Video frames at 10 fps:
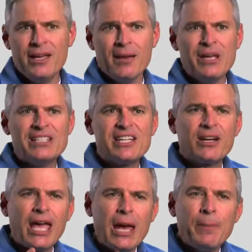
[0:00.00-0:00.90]
It means they're
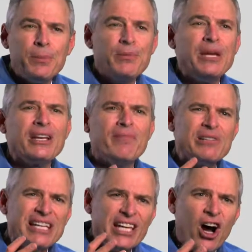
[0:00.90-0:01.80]
capable of being
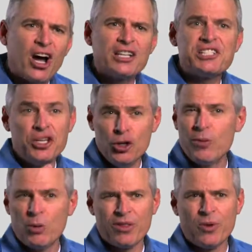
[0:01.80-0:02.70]
completely honest and
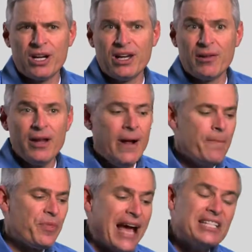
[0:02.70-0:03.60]
human with one another.
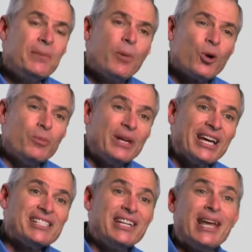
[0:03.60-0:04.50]
That's important
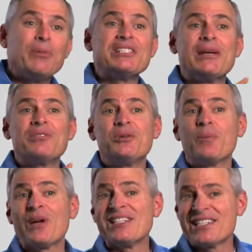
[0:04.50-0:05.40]
because it enables them to
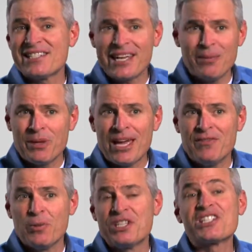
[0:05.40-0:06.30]
embrace the second
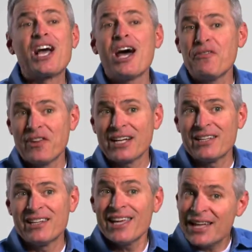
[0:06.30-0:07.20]
behavior, which is
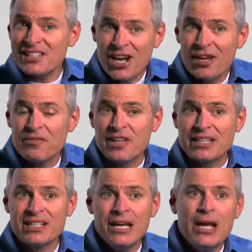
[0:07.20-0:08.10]
conflict. Yes,
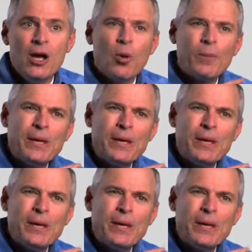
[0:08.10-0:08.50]
conflict. When